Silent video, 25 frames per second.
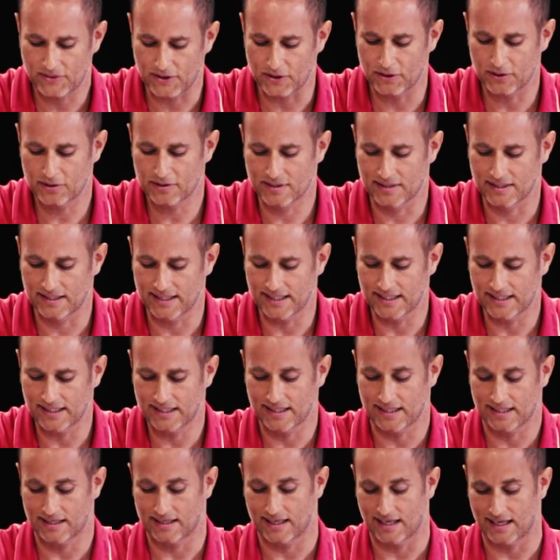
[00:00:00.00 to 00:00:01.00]
thirdly,
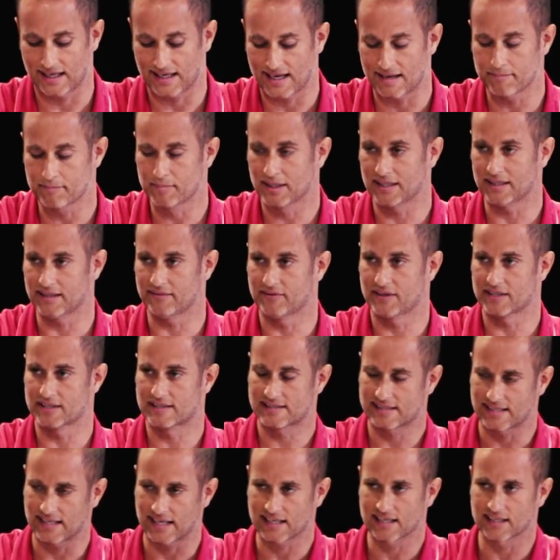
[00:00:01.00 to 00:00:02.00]
and I believe the
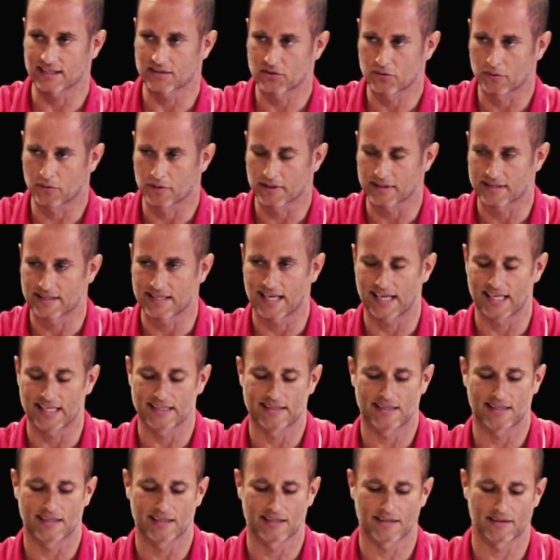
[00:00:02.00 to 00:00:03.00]
second sort of
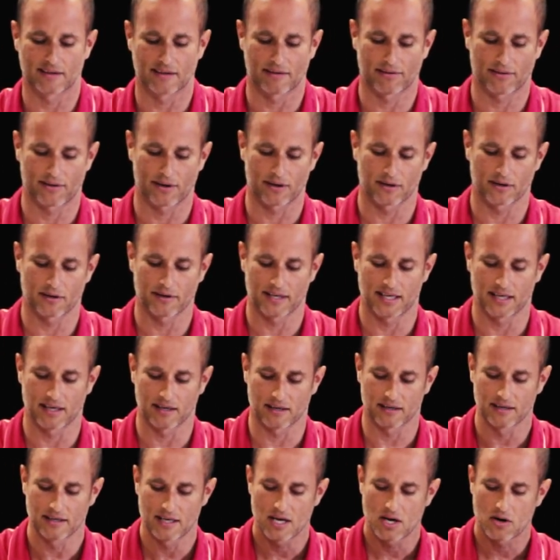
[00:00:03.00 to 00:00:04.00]
ties into the third
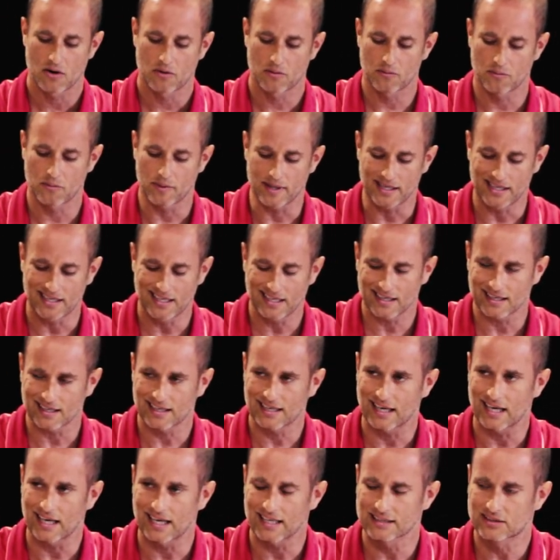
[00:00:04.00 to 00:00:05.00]
here, when we
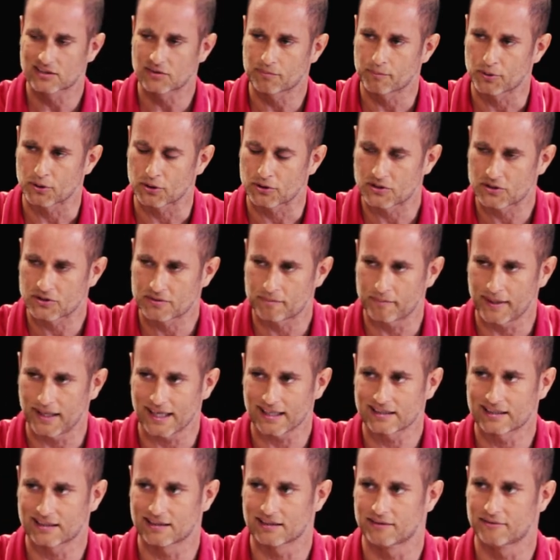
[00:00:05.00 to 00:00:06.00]
get God's
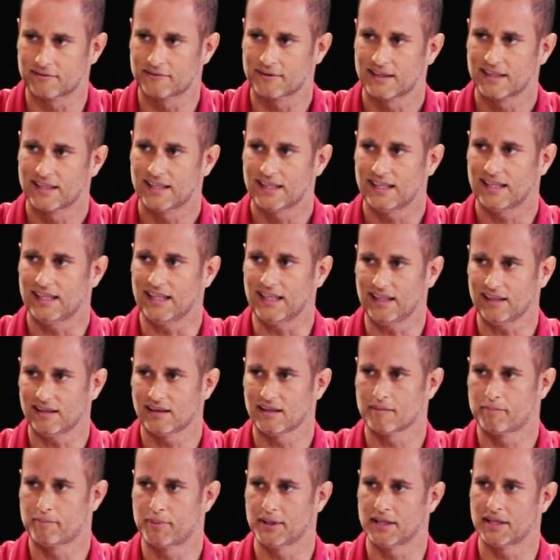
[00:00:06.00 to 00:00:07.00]
perspective
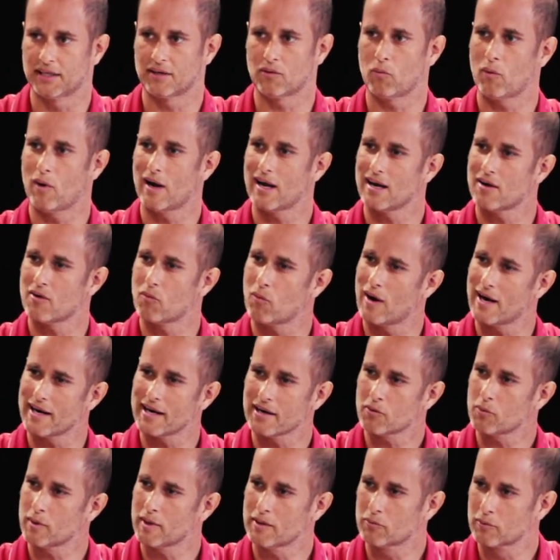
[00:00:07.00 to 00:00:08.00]
in the pit, why
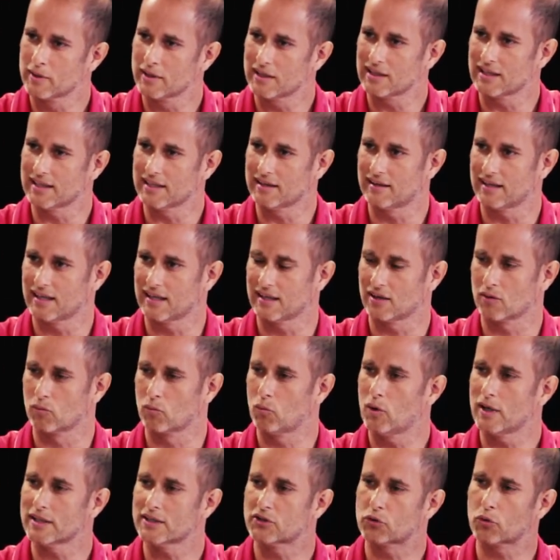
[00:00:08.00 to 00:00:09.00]
are we really there?
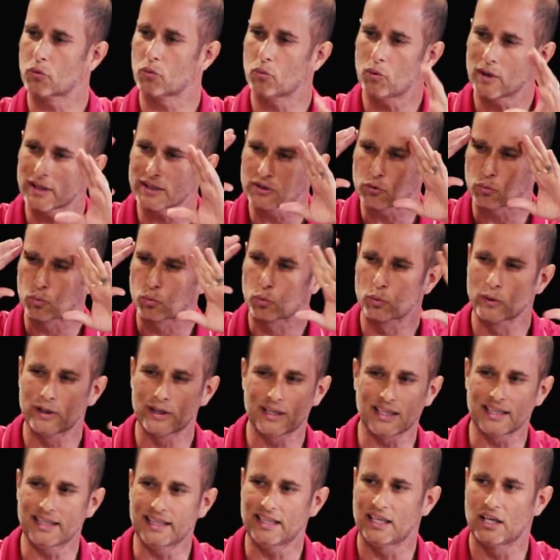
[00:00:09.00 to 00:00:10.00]
What's
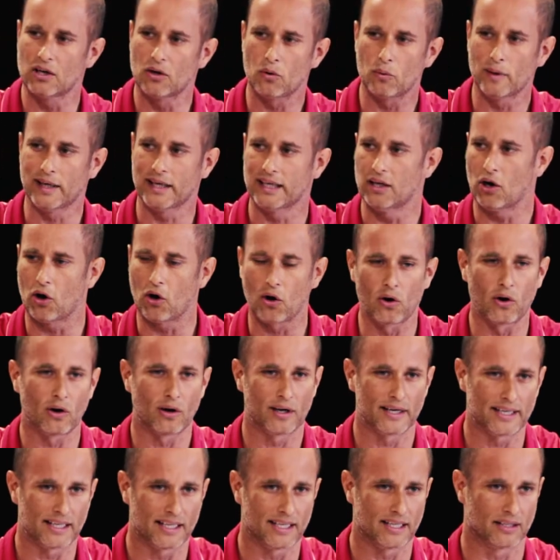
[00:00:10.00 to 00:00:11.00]
really going
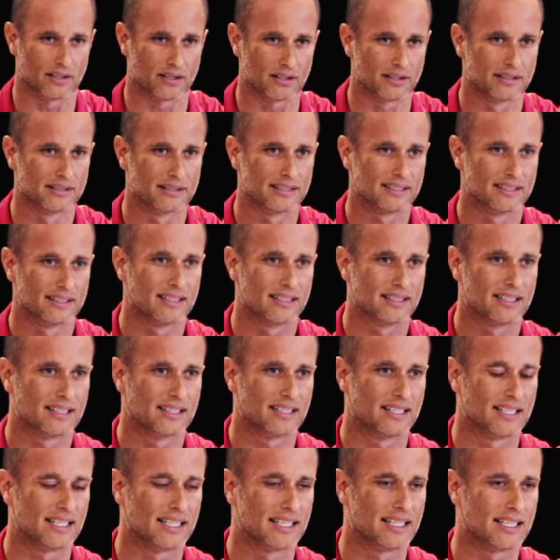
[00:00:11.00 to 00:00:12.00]
on here?
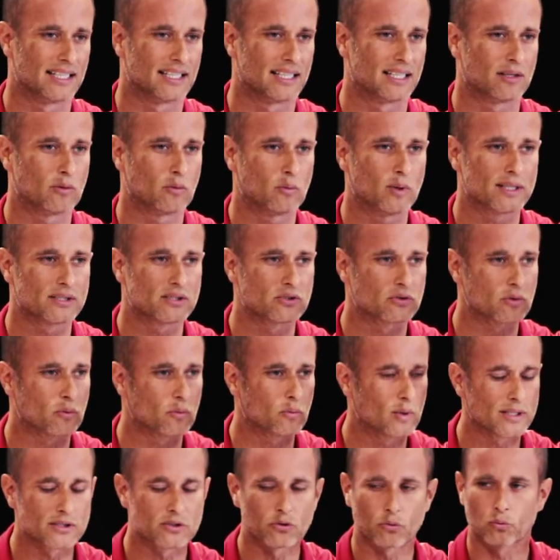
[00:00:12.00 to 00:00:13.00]

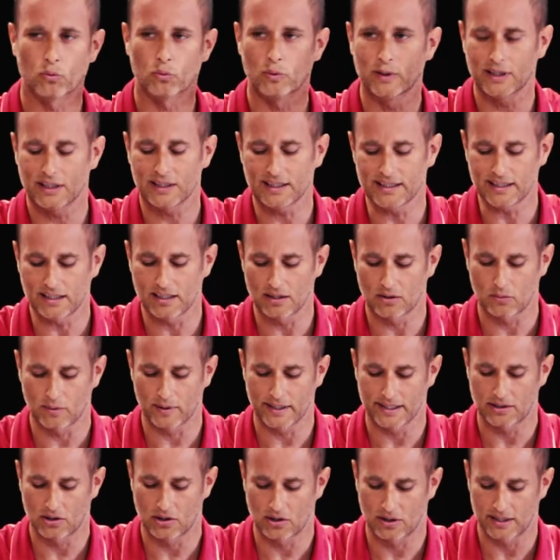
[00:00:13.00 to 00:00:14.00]
What's really
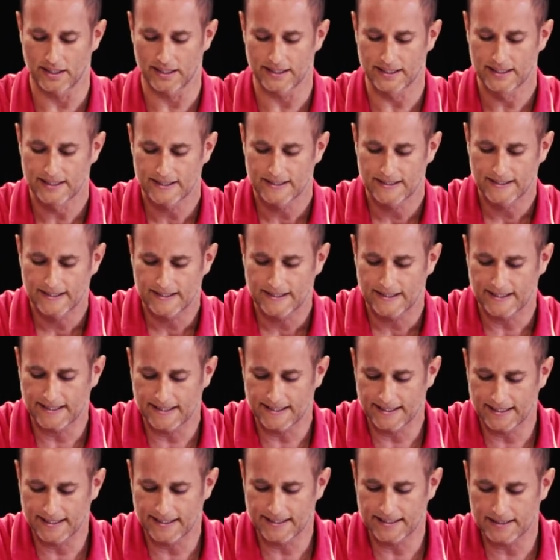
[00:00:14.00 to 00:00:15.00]
going on?
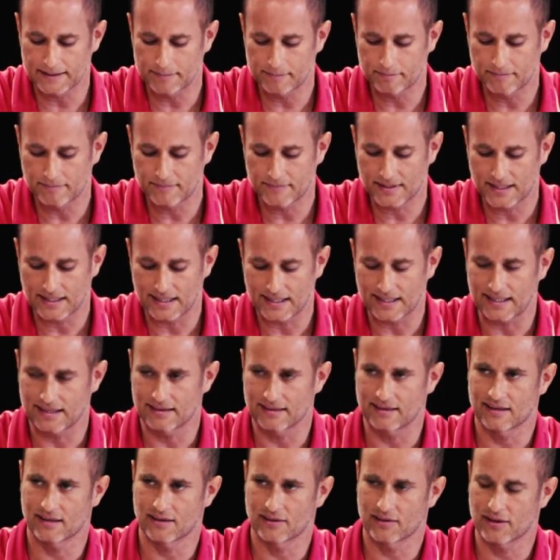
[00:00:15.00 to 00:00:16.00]

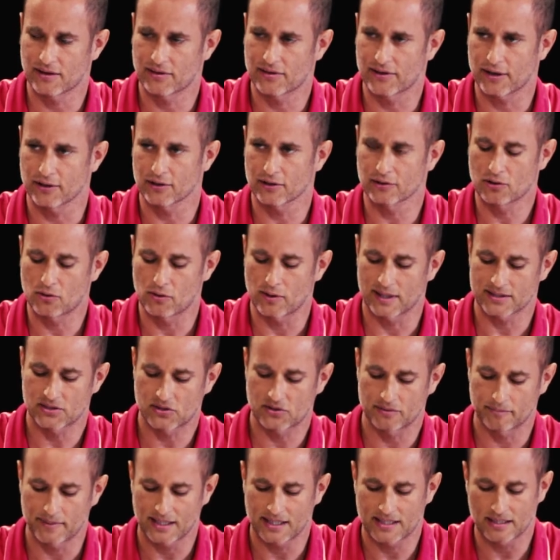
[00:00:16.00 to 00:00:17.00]
The third
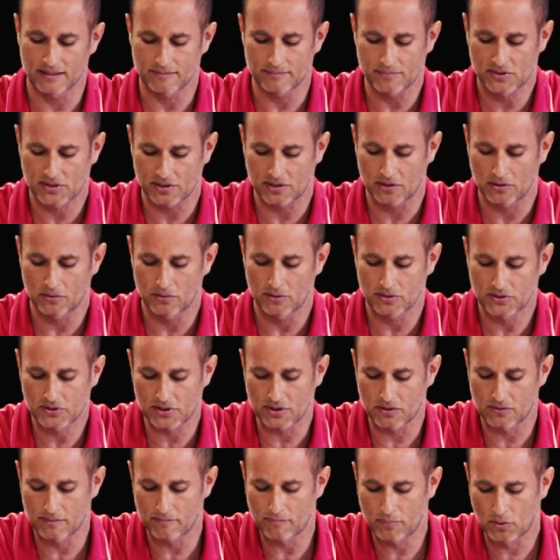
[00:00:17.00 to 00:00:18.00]
question becomes
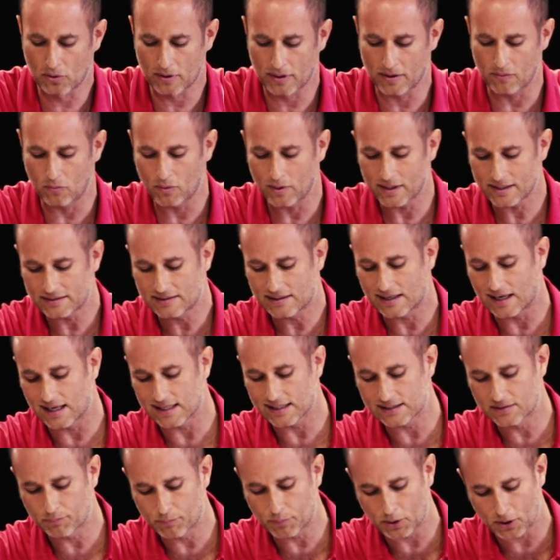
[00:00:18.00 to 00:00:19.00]
so important. What is
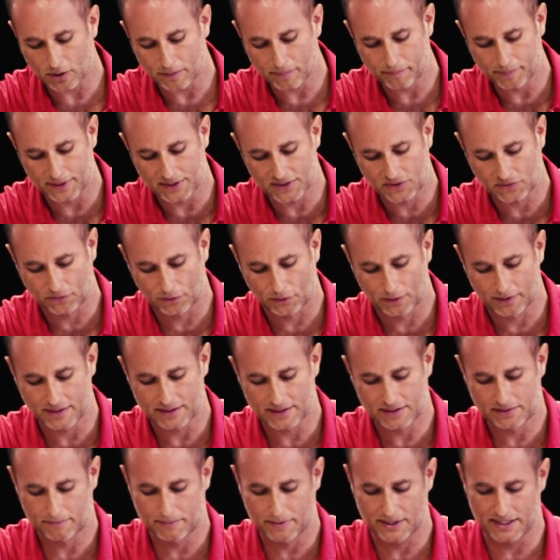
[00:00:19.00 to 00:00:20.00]
God's purpose for
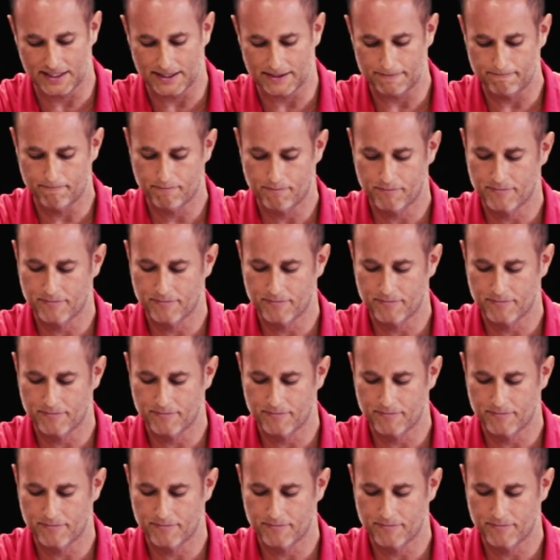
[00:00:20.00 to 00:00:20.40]
this pit?